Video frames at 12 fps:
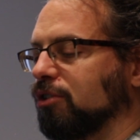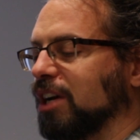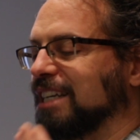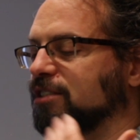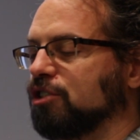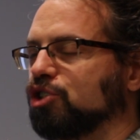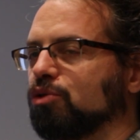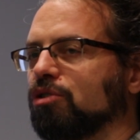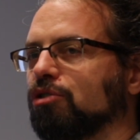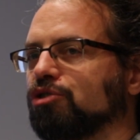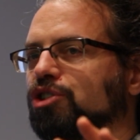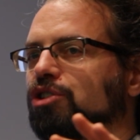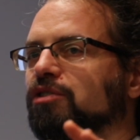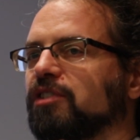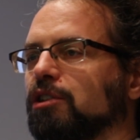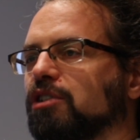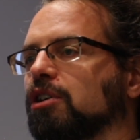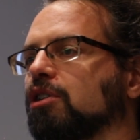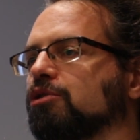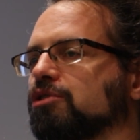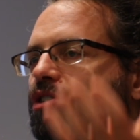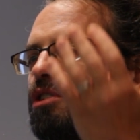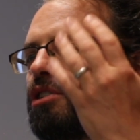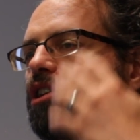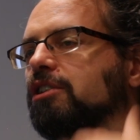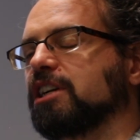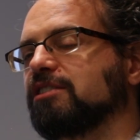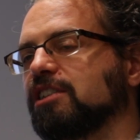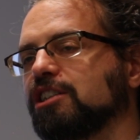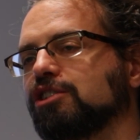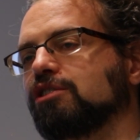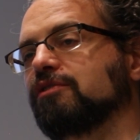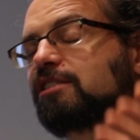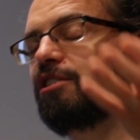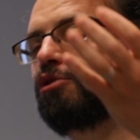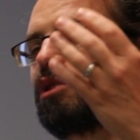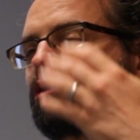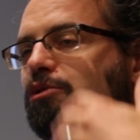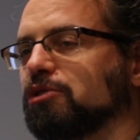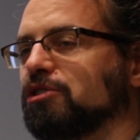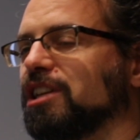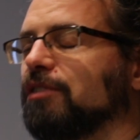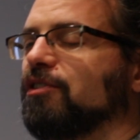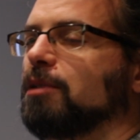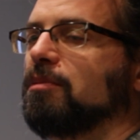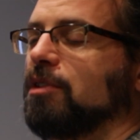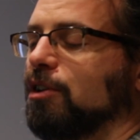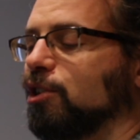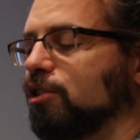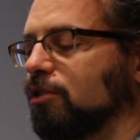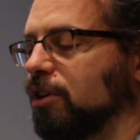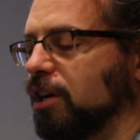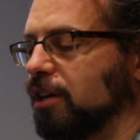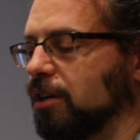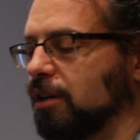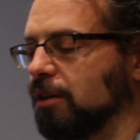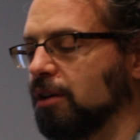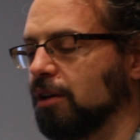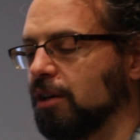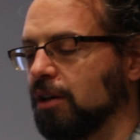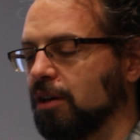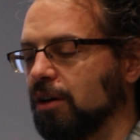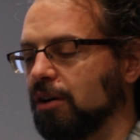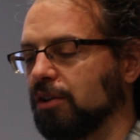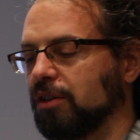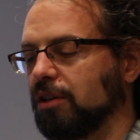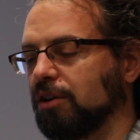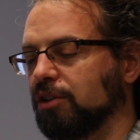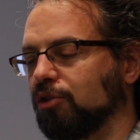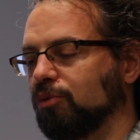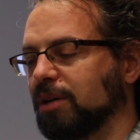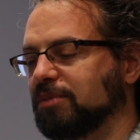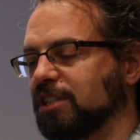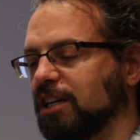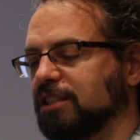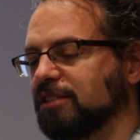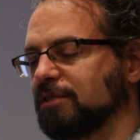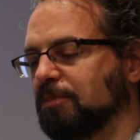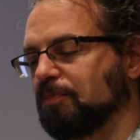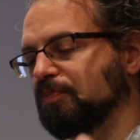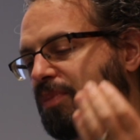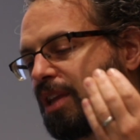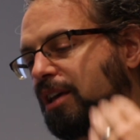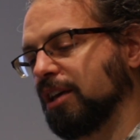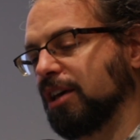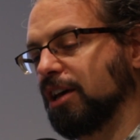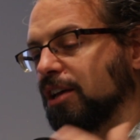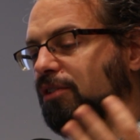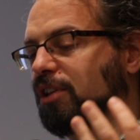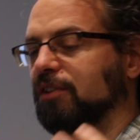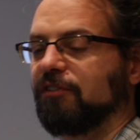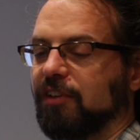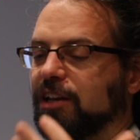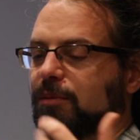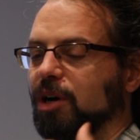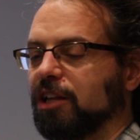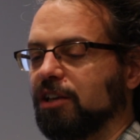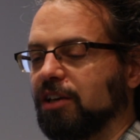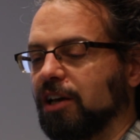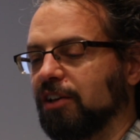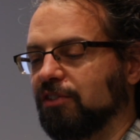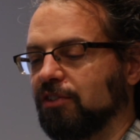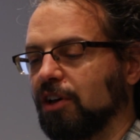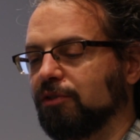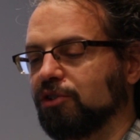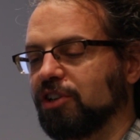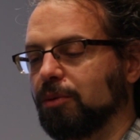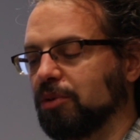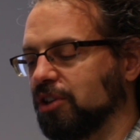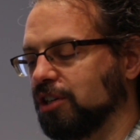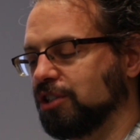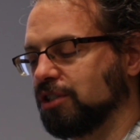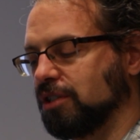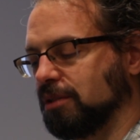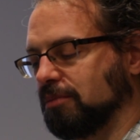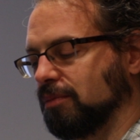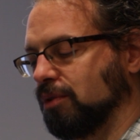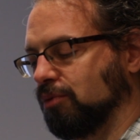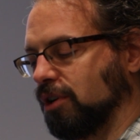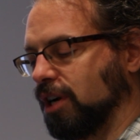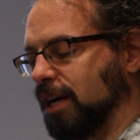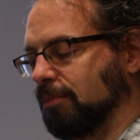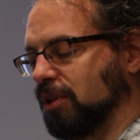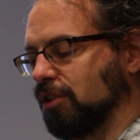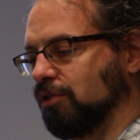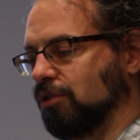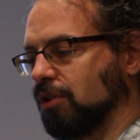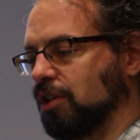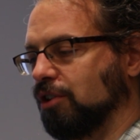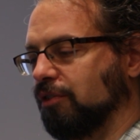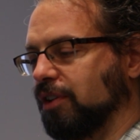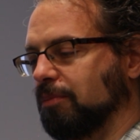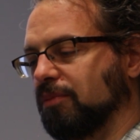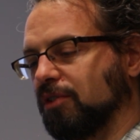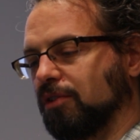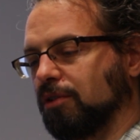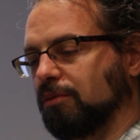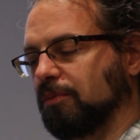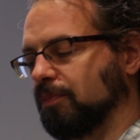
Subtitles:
organizational closure. They are close to the organization. That's how we recruited them on our websites. And if anybody has other interpretation, we're happy to hear them. So